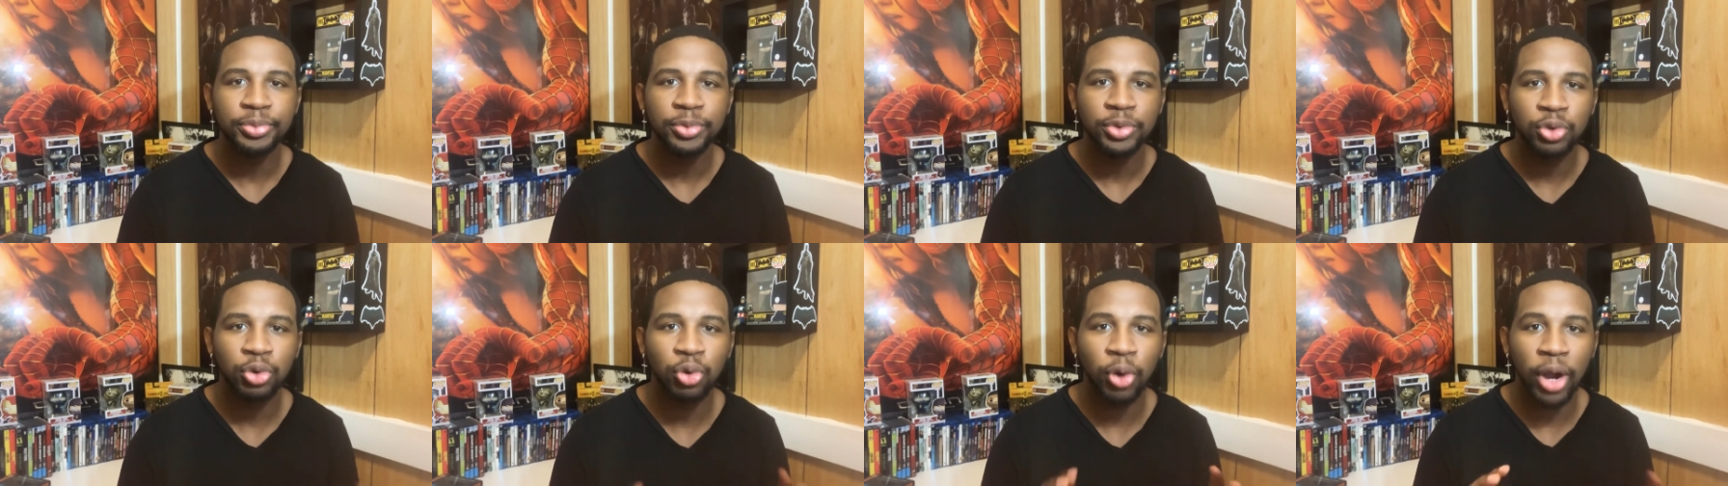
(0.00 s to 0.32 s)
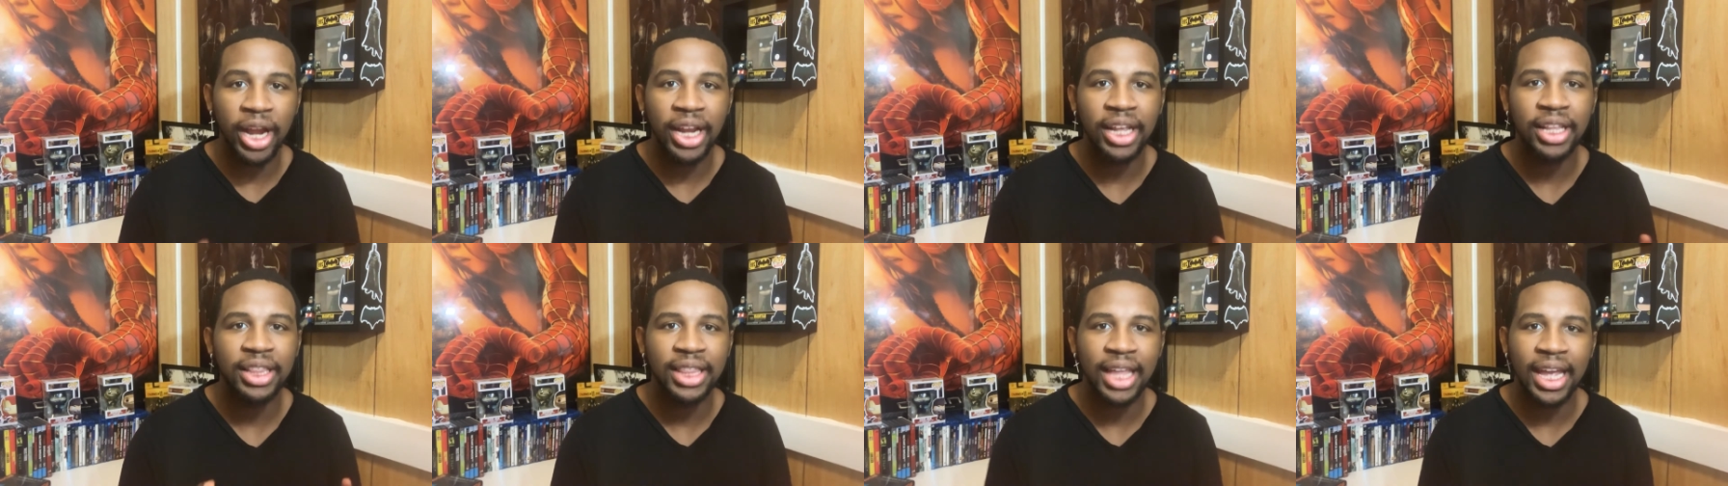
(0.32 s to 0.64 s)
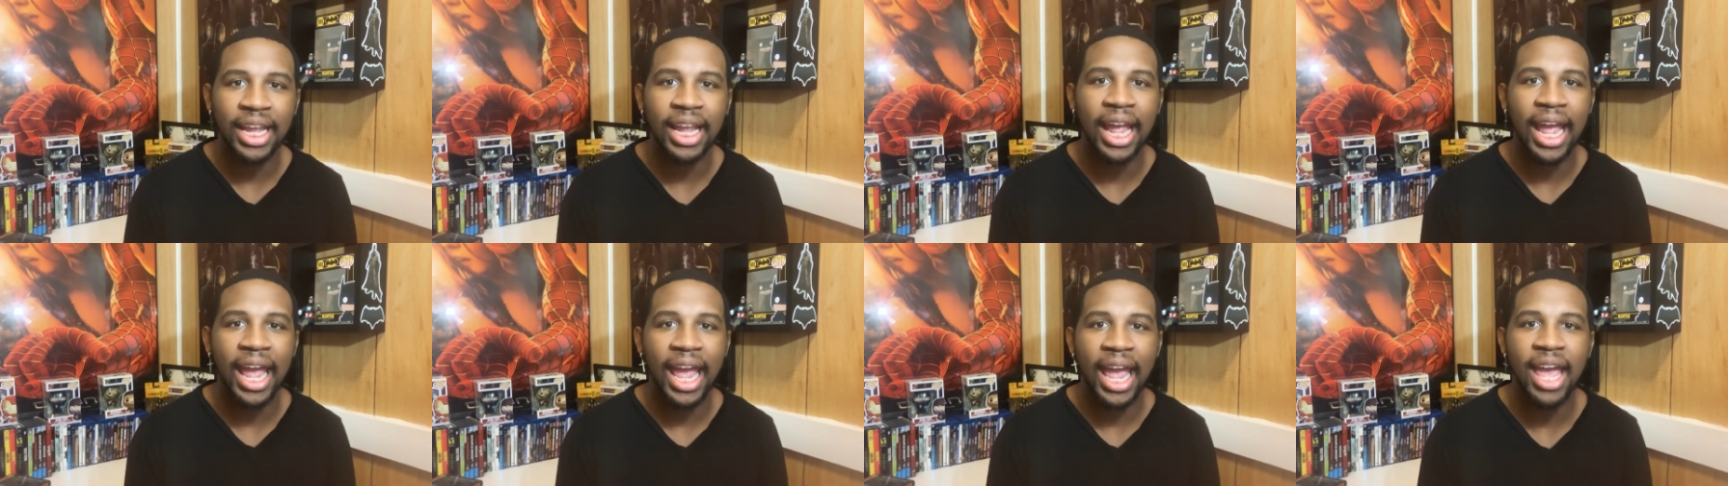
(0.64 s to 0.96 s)
great
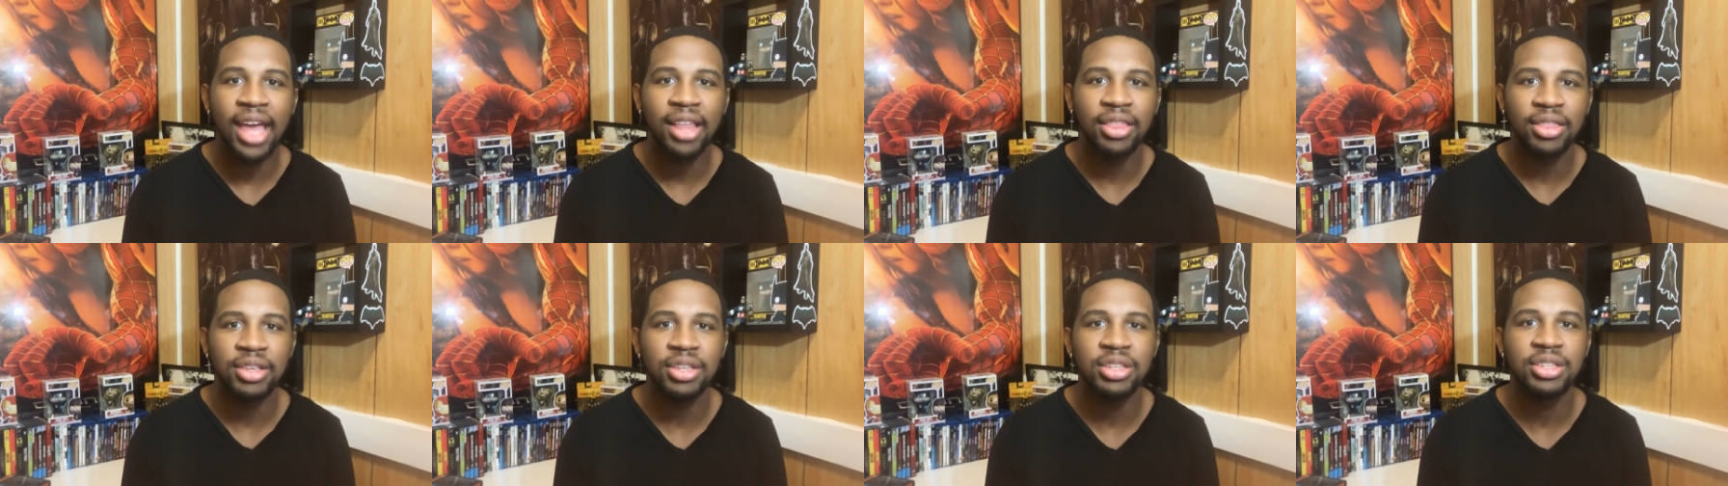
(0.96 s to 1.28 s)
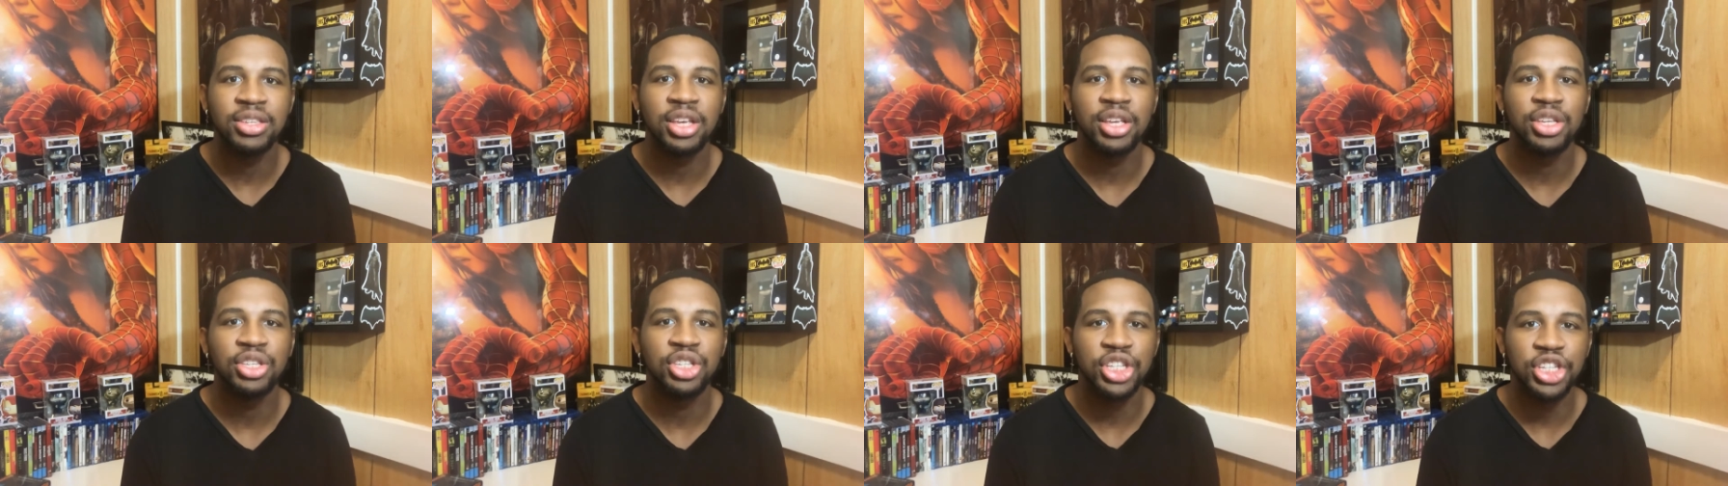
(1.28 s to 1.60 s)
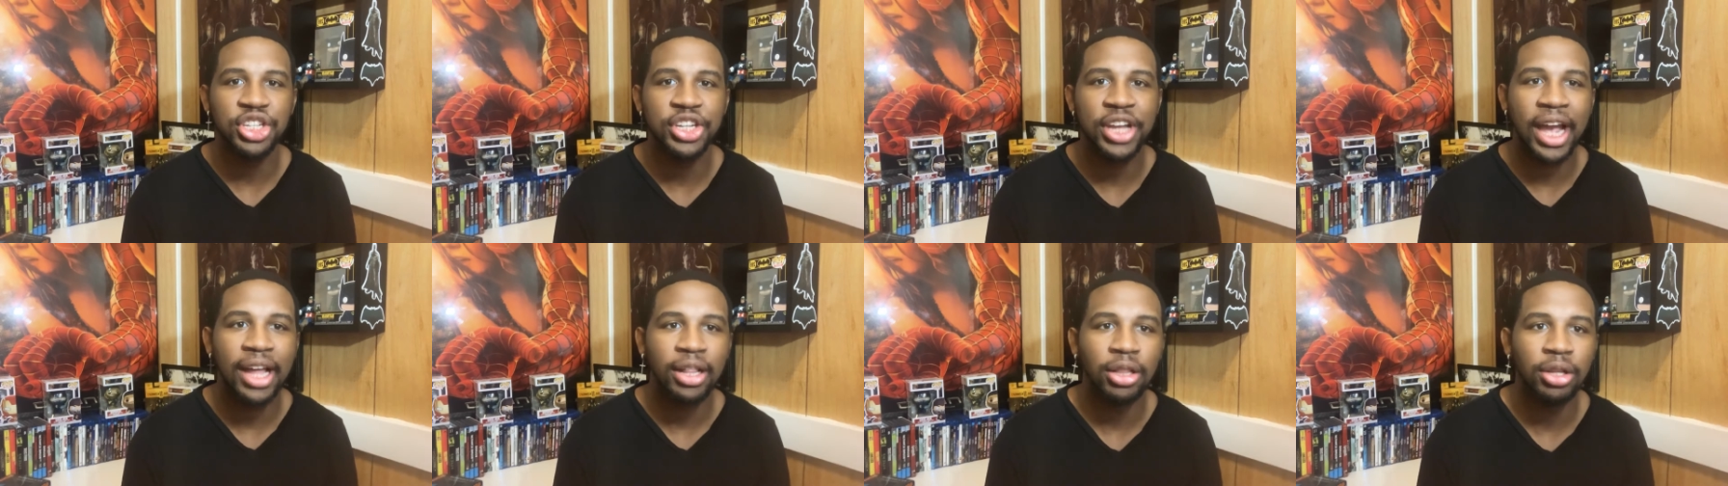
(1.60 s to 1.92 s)
they had this
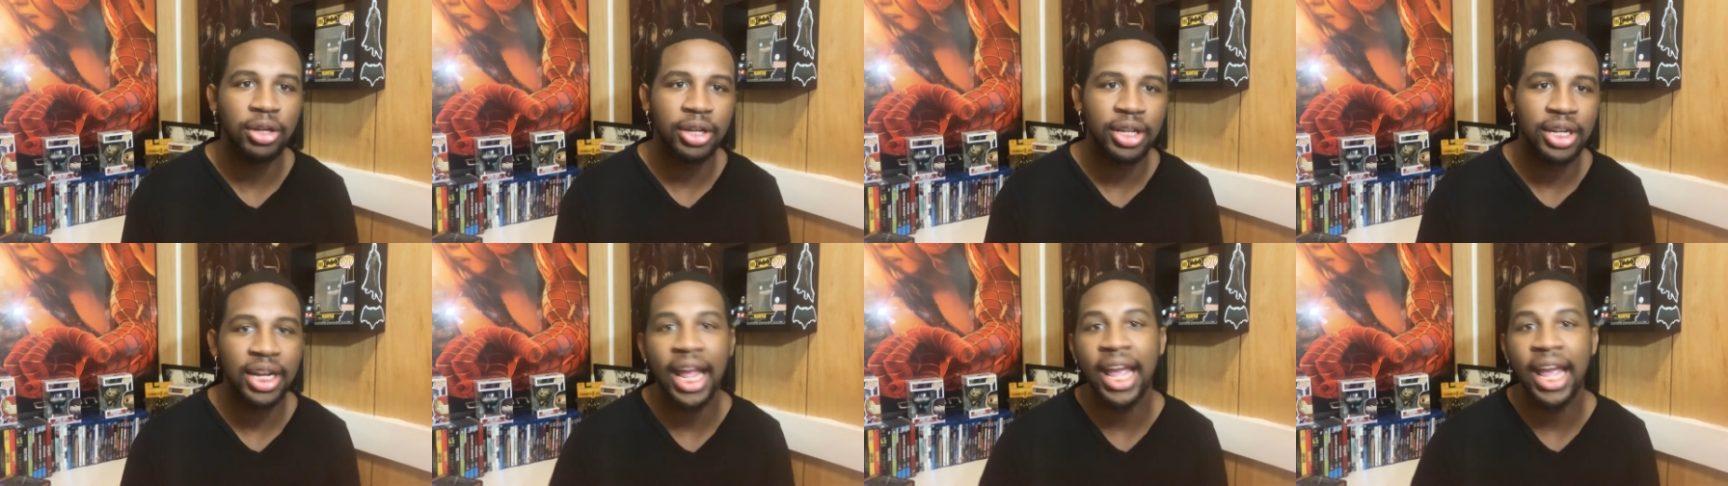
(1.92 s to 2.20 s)
CGI looking,